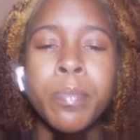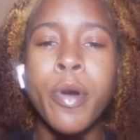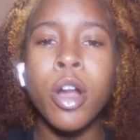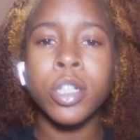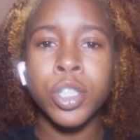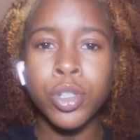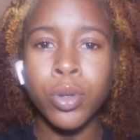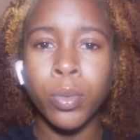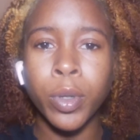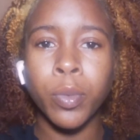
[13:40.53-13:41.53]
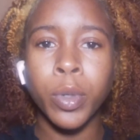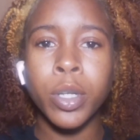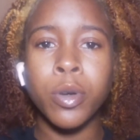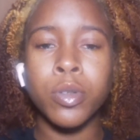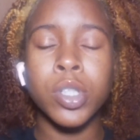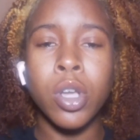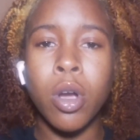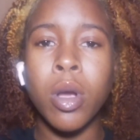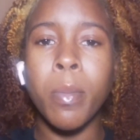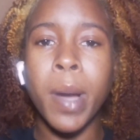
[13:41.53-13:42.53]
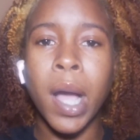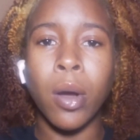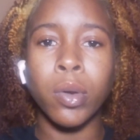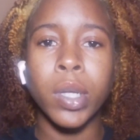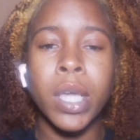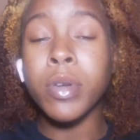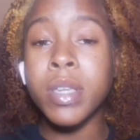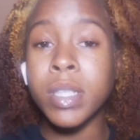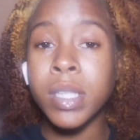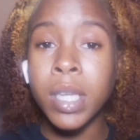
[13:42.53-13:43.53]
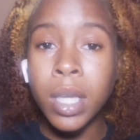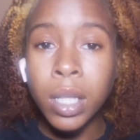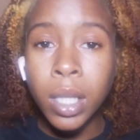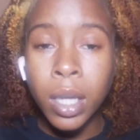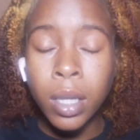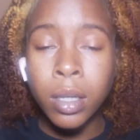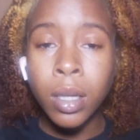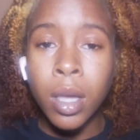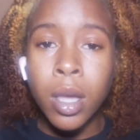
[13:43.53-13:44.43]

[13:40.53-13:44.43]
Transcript: part two we will talk about his killing